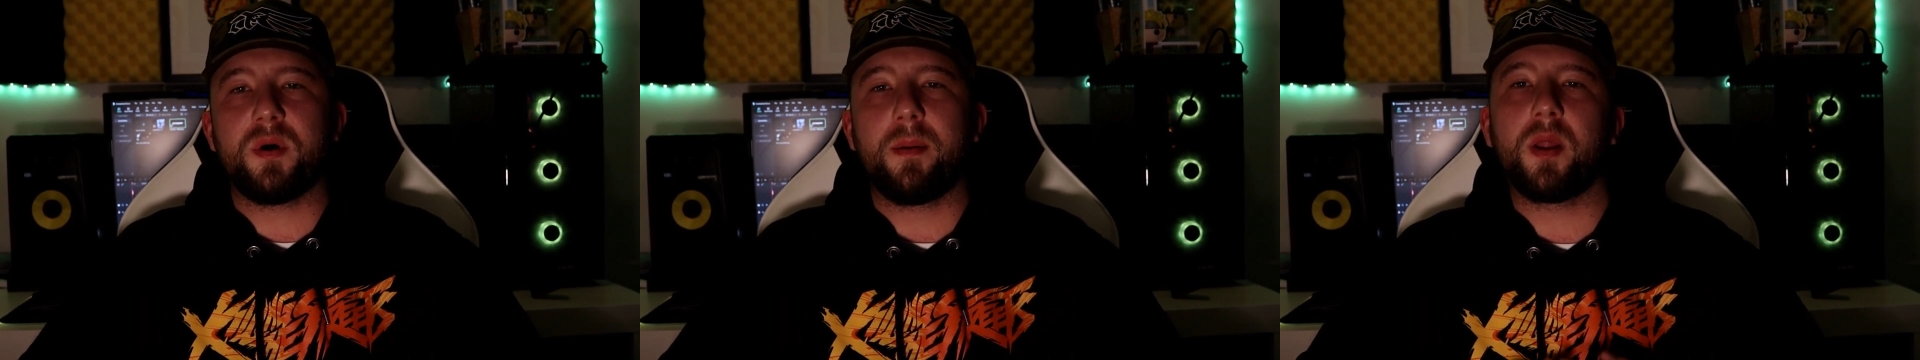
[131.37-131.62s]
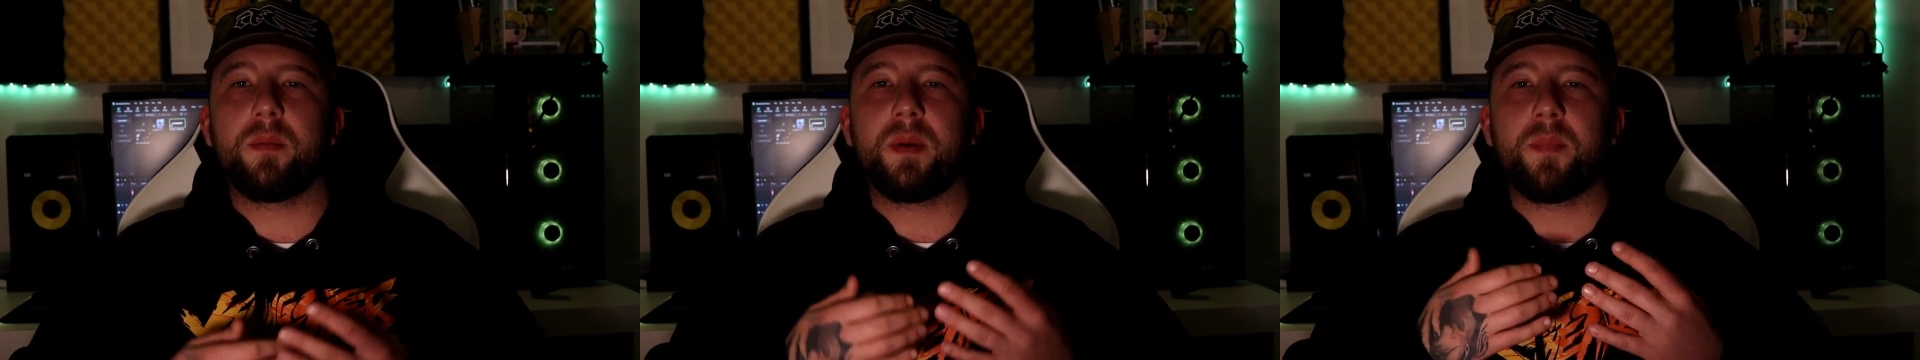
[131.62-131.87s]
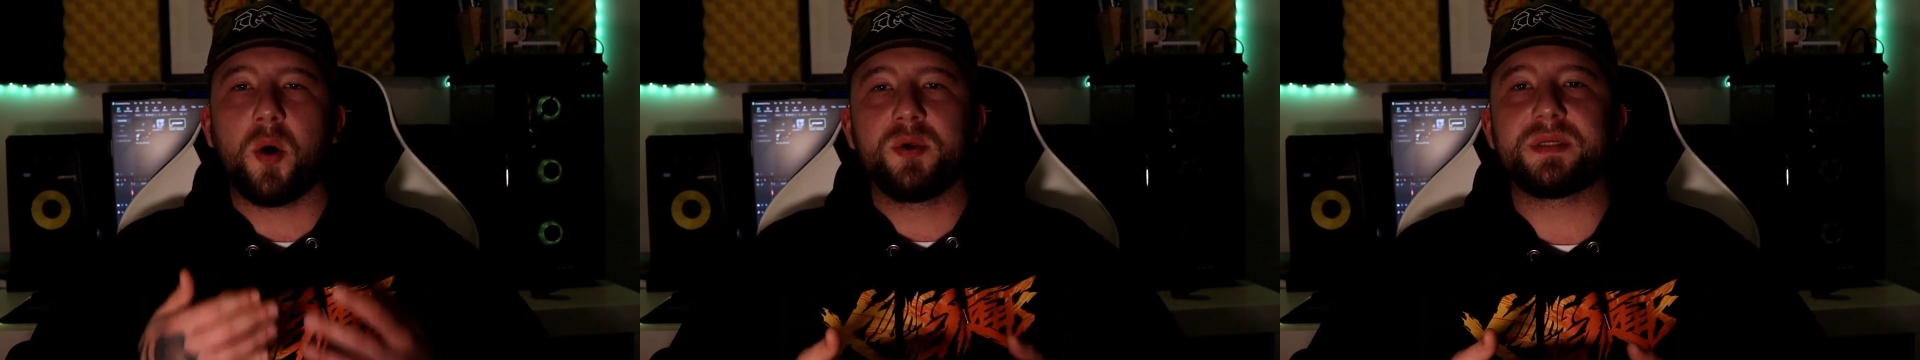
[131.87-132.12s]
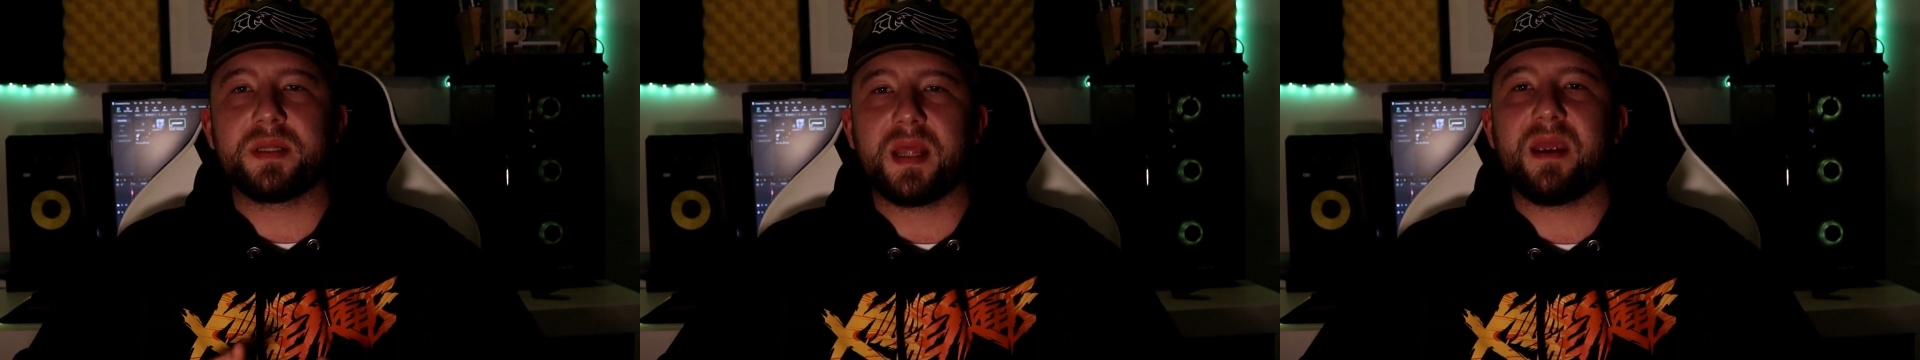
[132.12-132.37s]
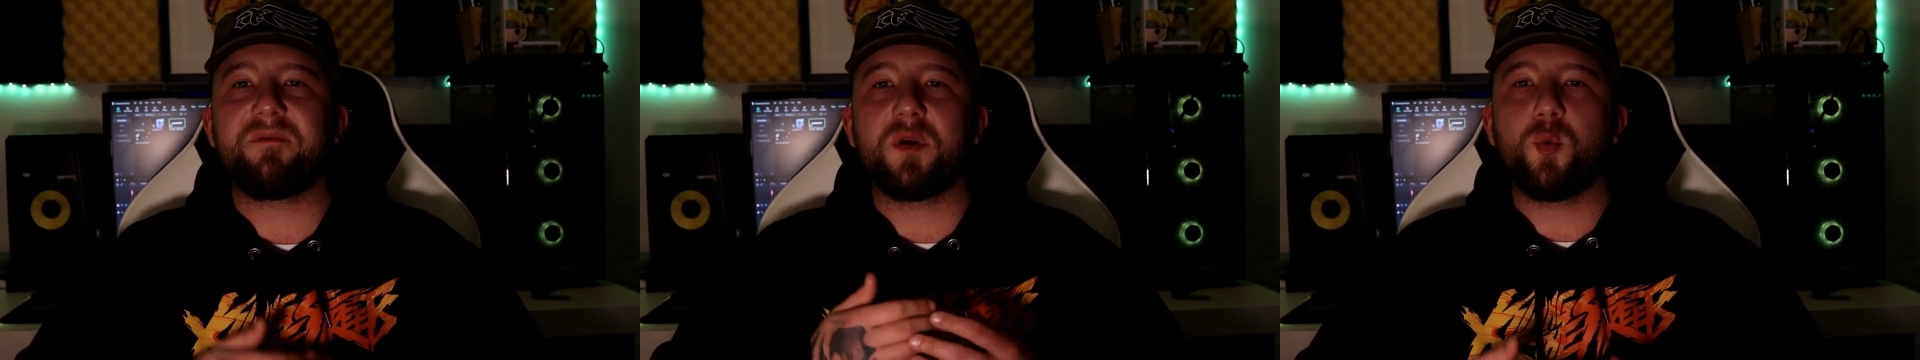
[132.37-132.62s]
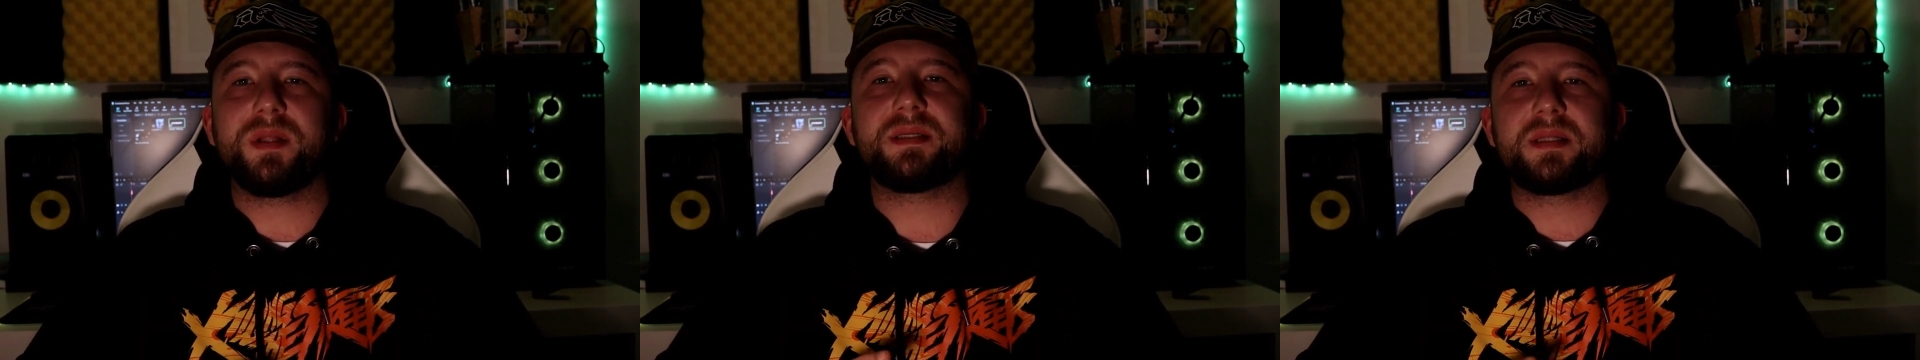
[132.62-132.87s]
I'm going to be posting every
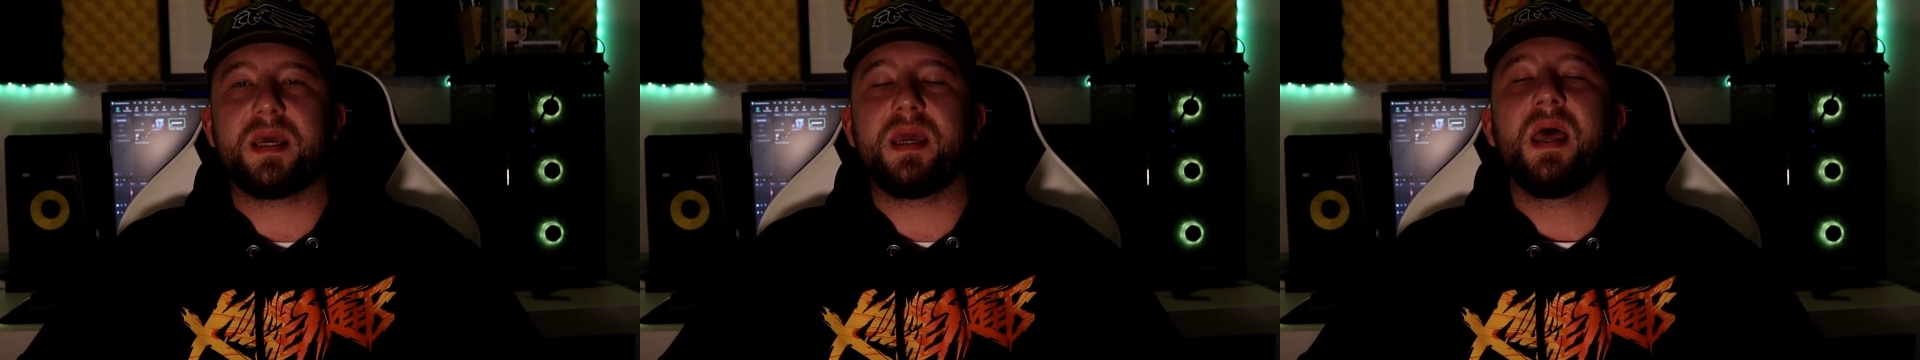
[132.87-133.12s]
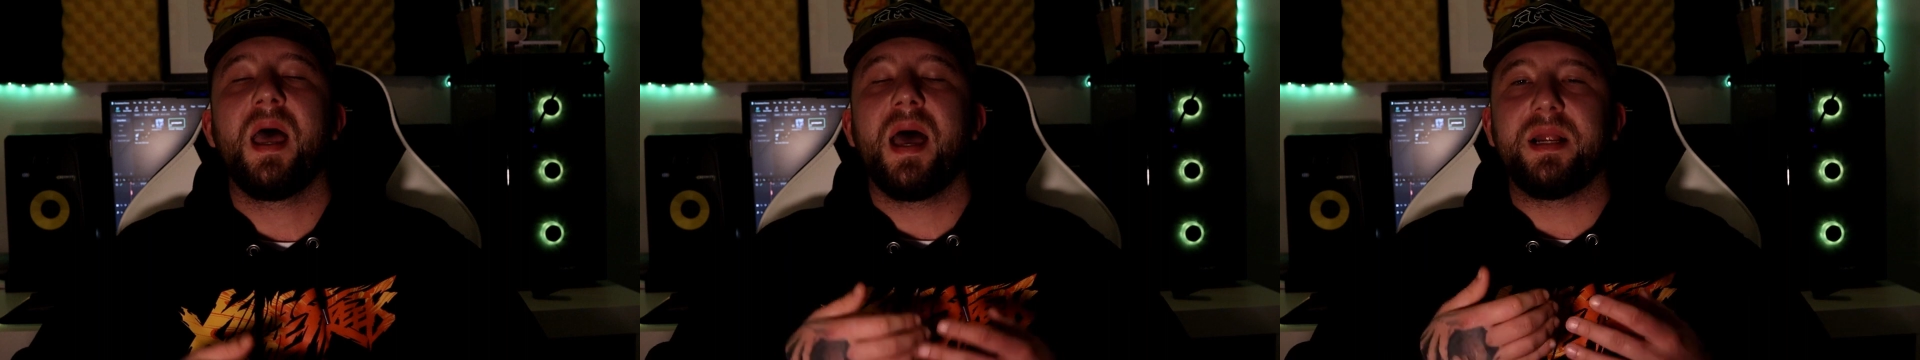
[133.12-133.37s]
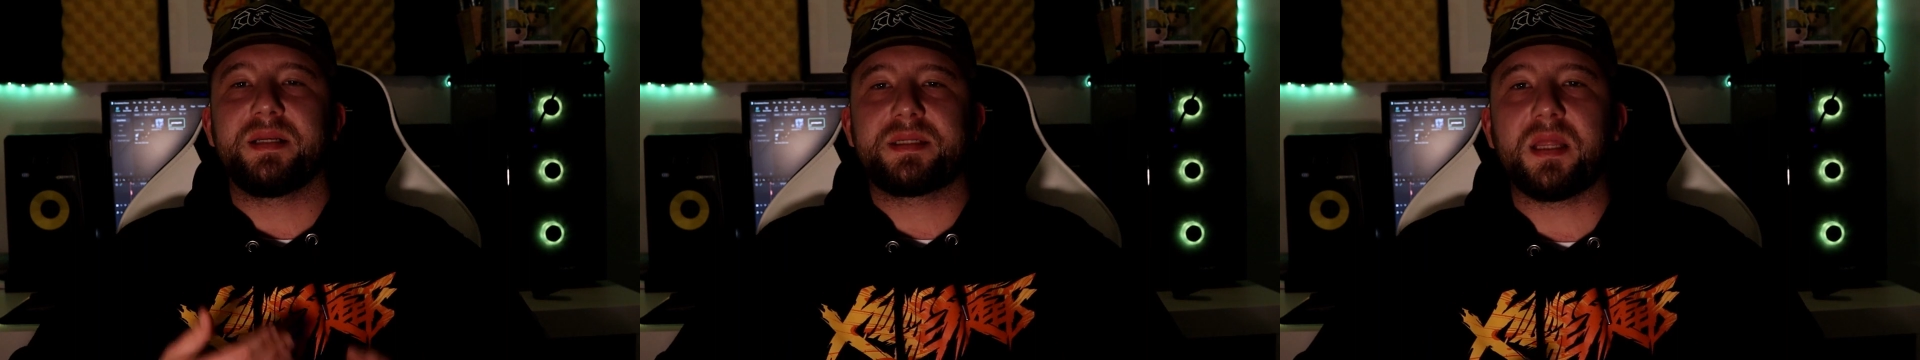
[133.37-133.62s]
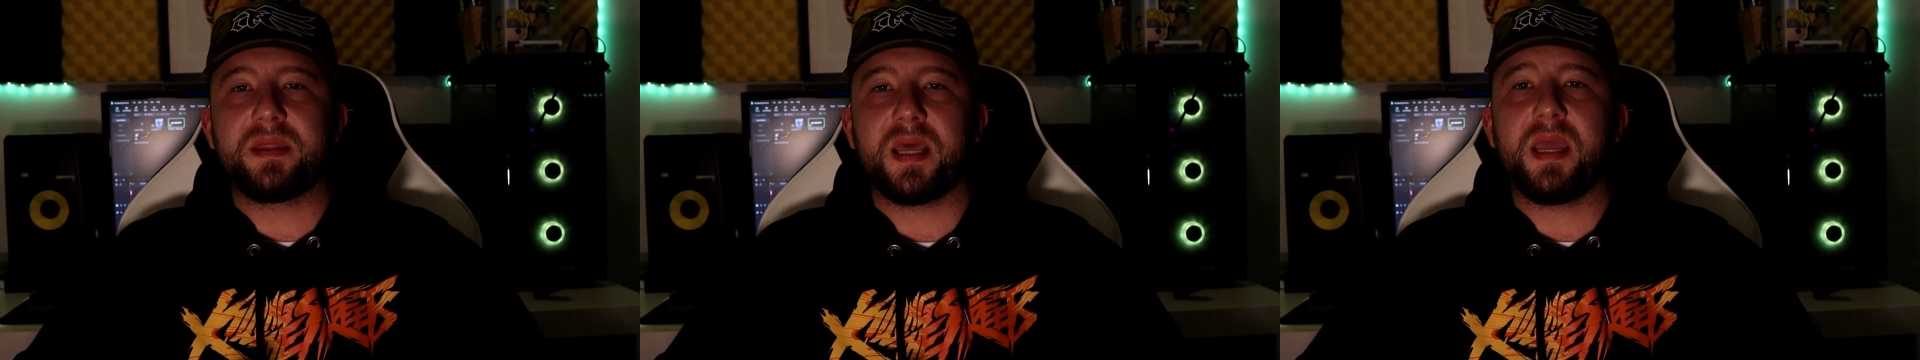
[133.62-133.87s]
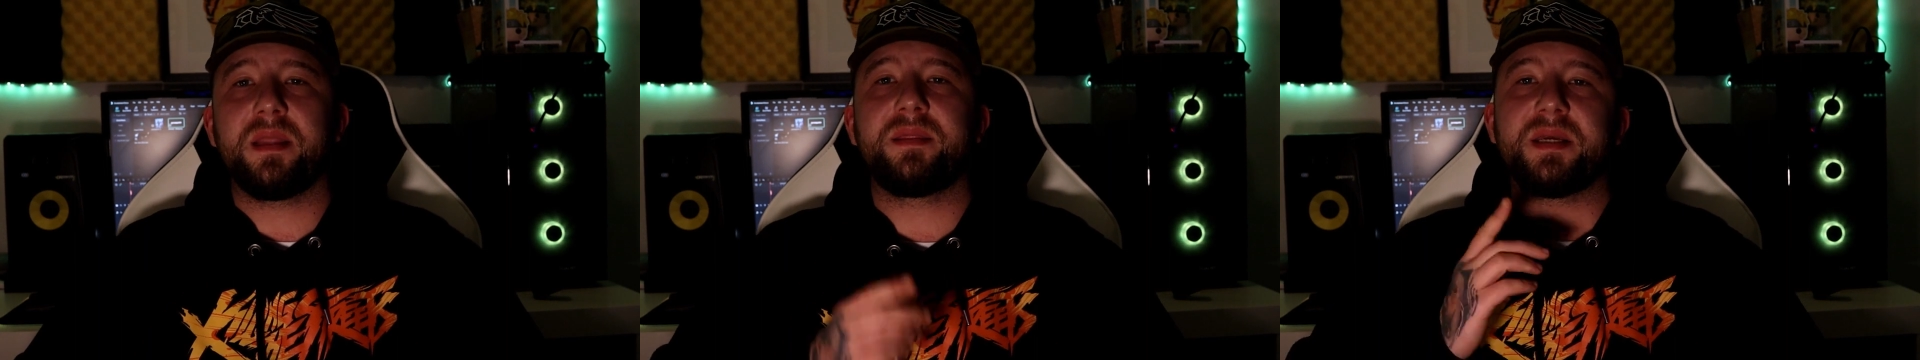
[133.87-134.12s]
Wednesday and Sunday.